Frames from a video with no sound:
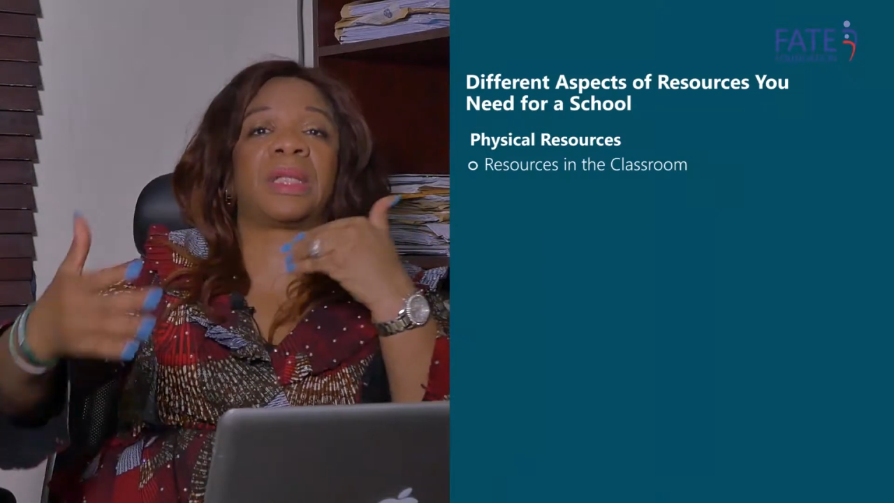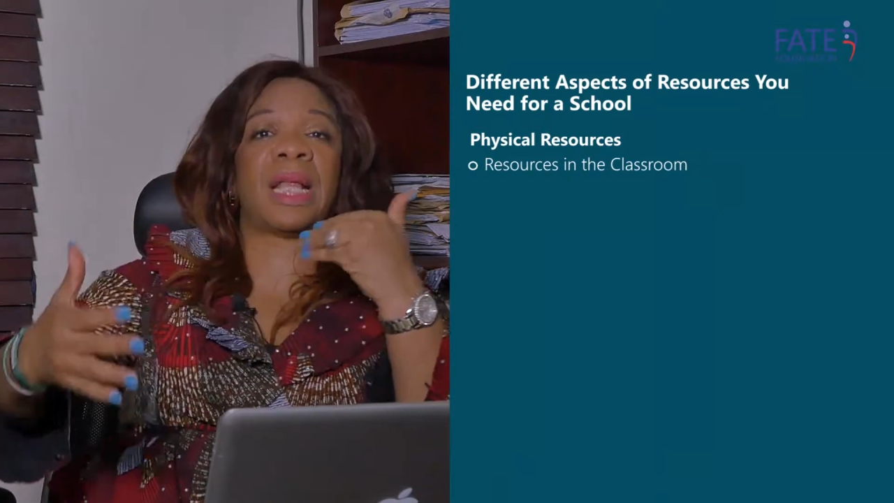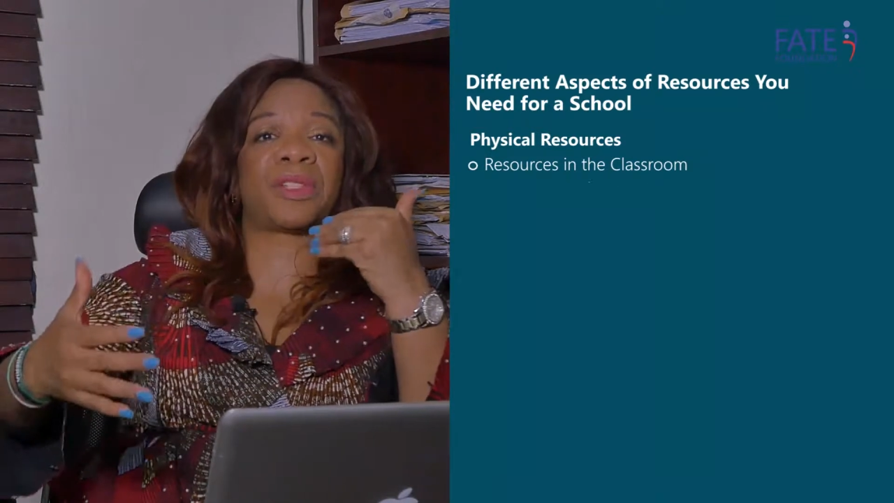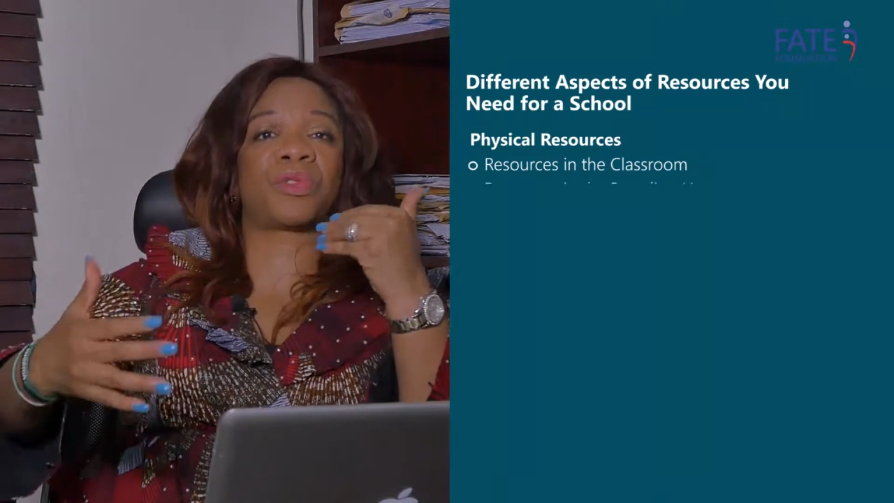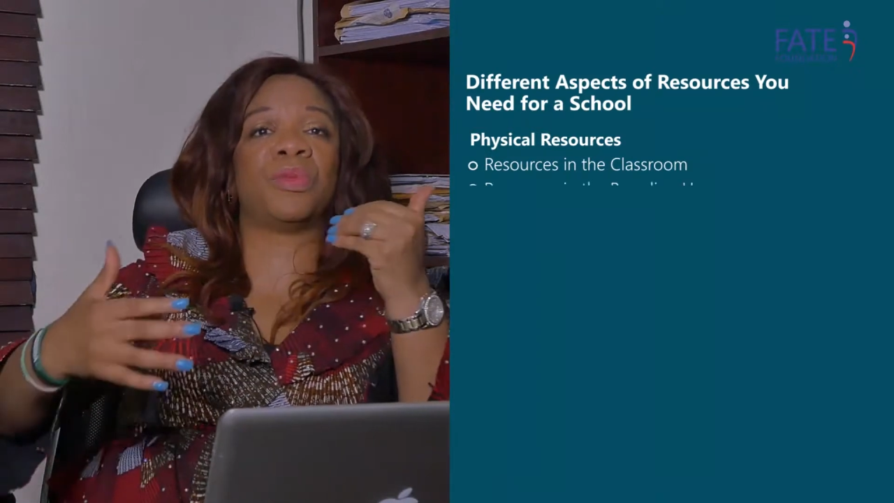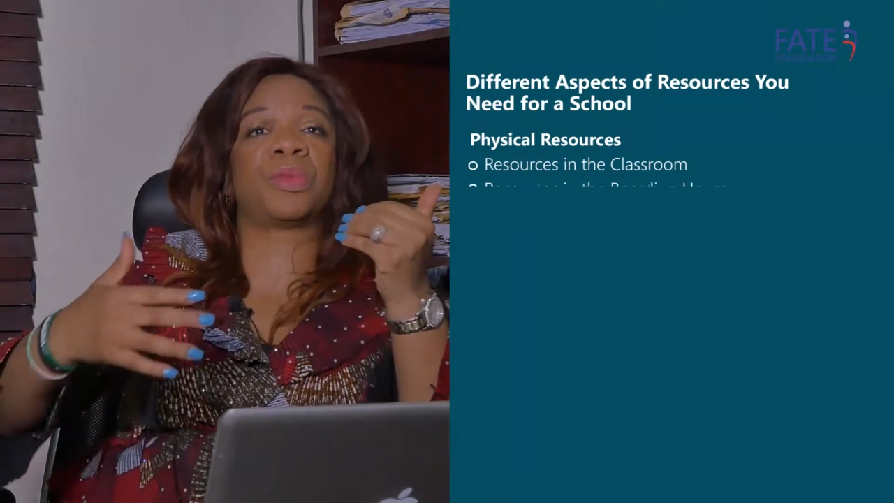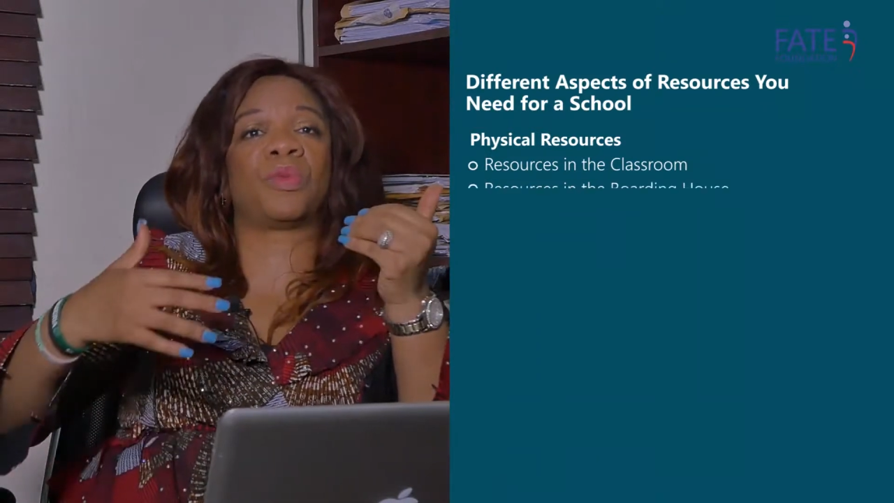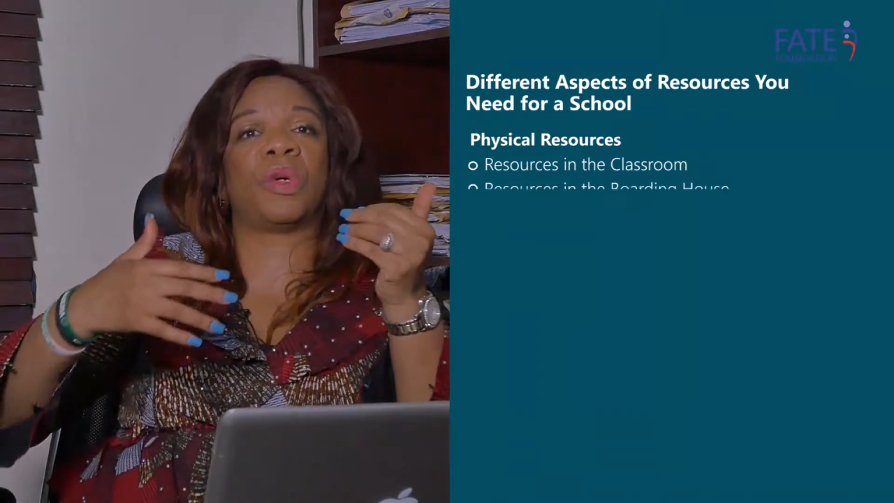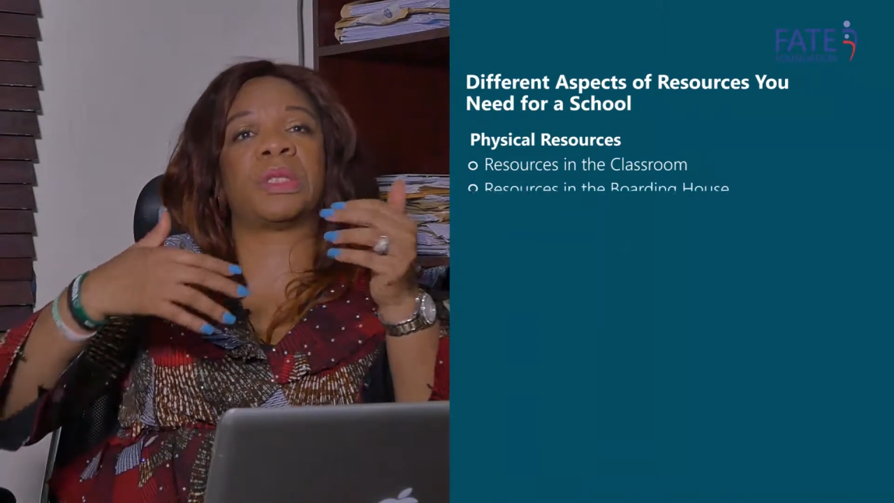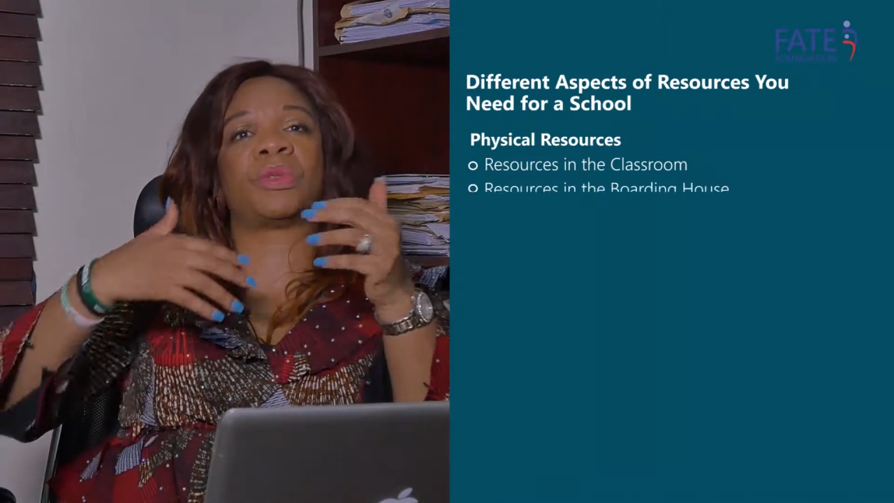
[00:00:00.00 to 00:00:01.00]
classrooms,
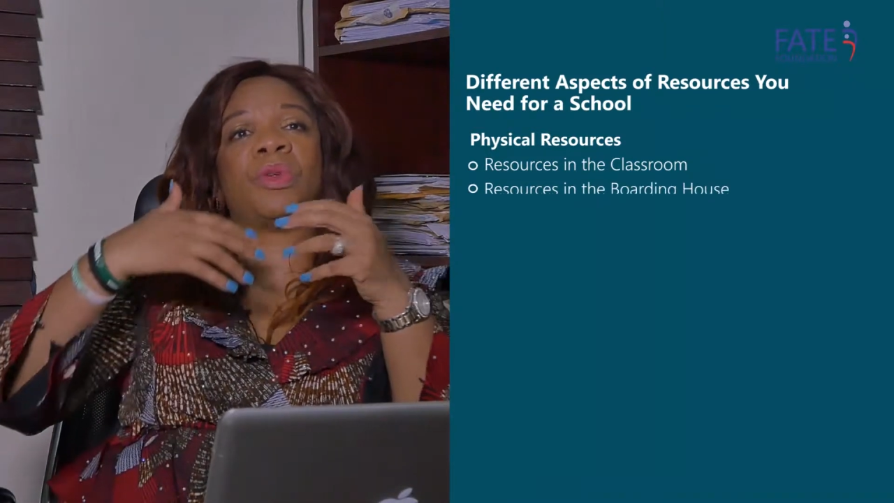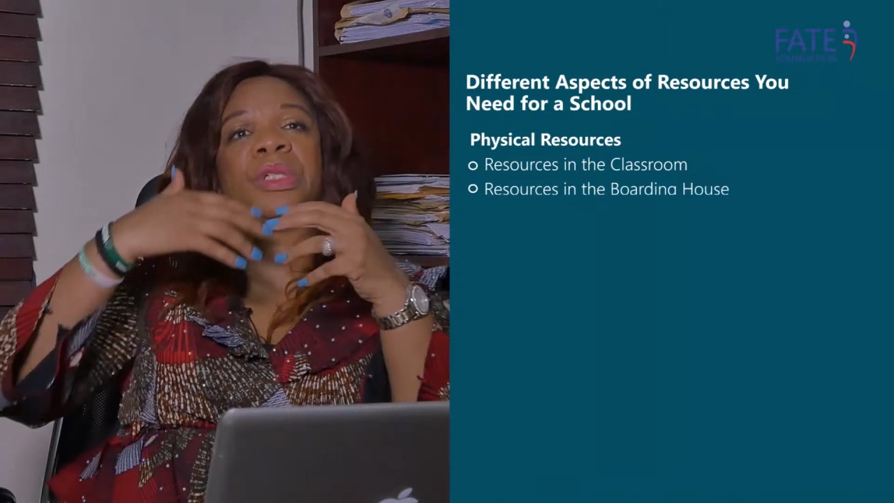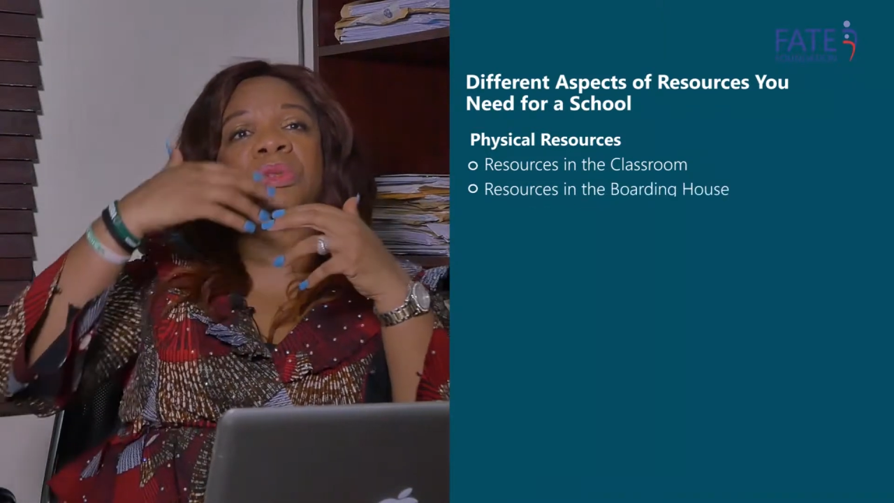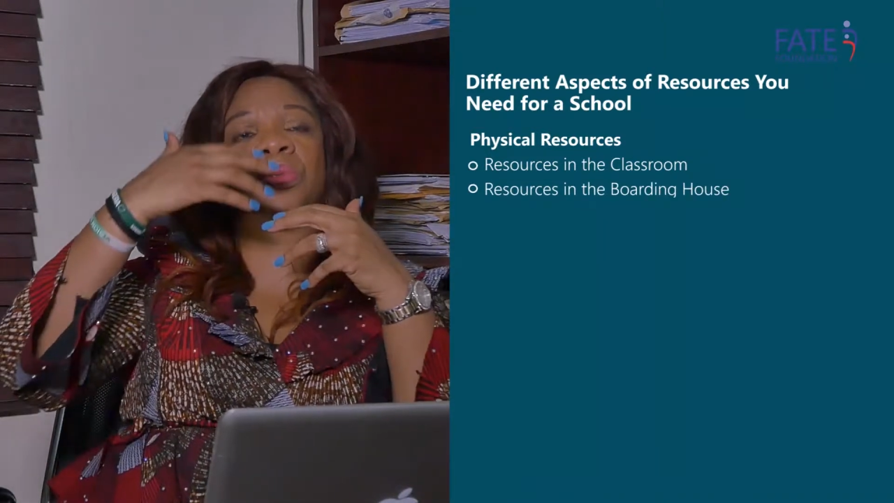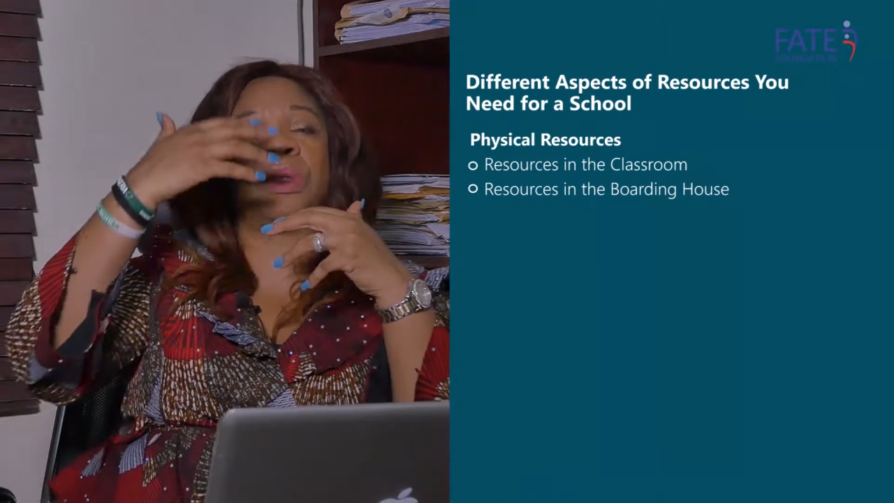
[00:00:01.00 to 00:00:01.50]
what is going into